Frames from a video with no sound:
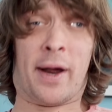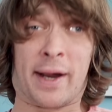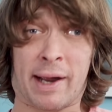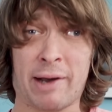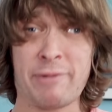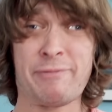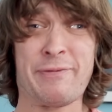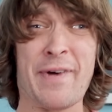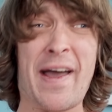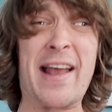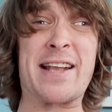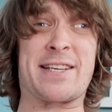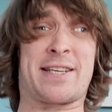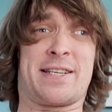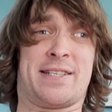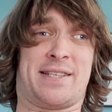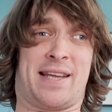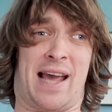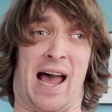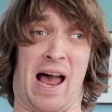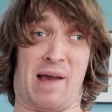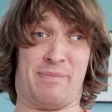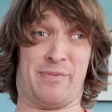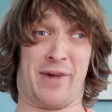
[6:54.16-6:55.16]
Confession
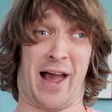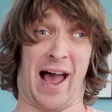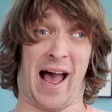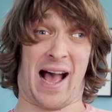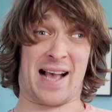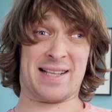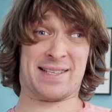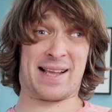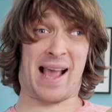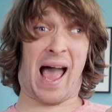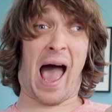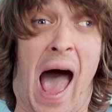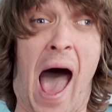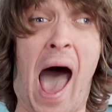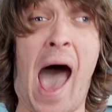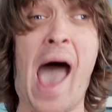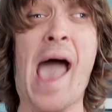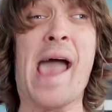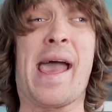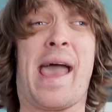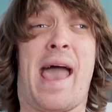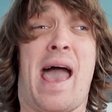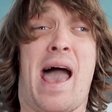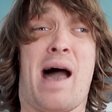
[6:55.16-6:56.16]
time, guys.
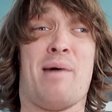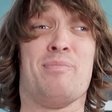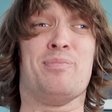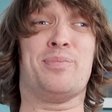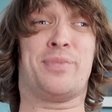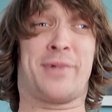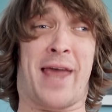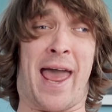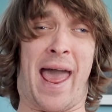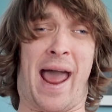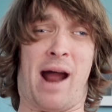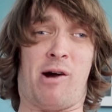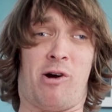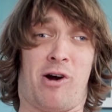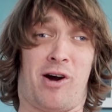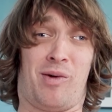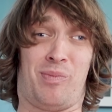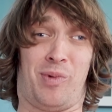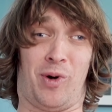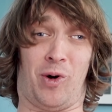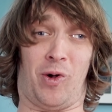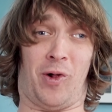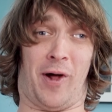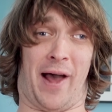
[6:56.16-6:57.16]
I am
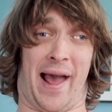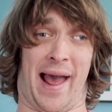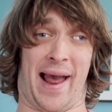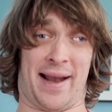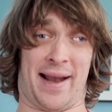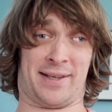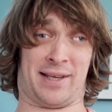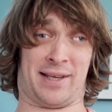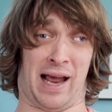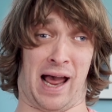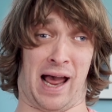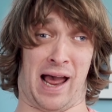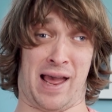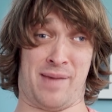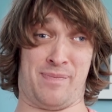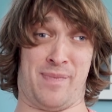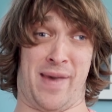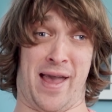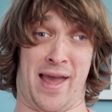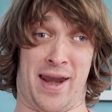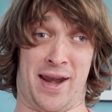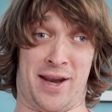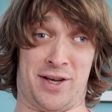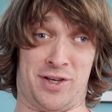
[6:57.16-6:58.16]
terrible at time
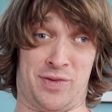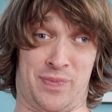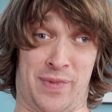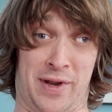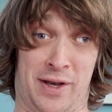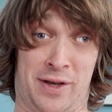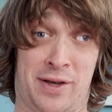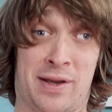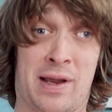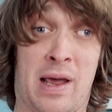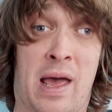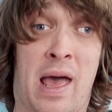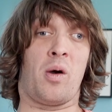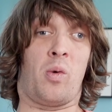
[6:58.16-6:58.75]
management.